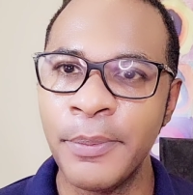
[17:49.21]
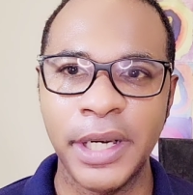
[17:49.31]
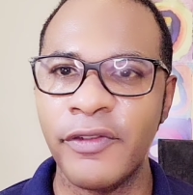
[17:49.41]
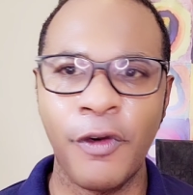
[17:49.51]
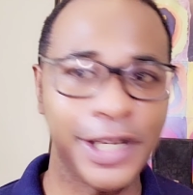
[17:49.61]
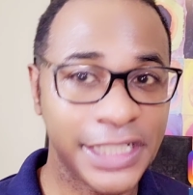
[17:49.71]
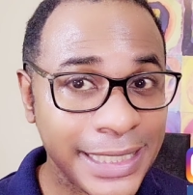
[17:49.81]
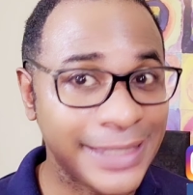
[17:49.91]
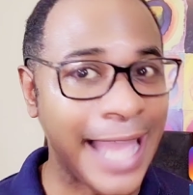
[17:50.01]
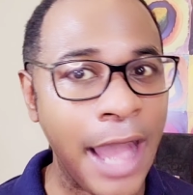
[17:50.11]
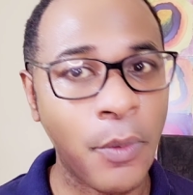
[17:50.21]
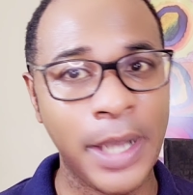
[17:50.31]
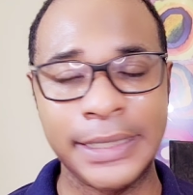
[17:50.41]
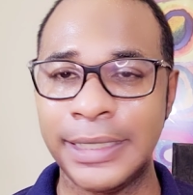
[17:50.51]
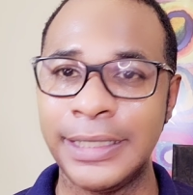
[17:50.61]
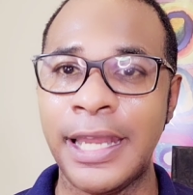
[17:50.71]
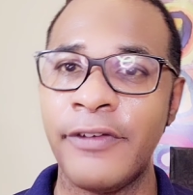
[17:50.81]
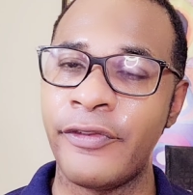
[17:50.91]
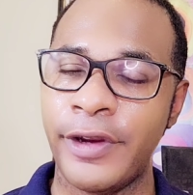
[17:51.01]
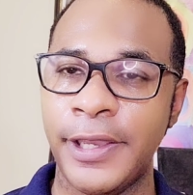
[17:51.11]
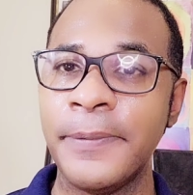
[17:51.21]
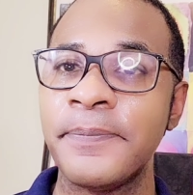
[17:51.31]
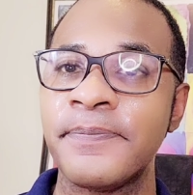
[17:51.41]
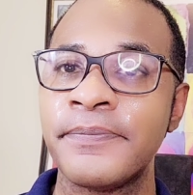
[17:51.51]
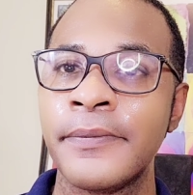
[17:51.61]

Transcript: But unfortunately, that wasn't enough for him.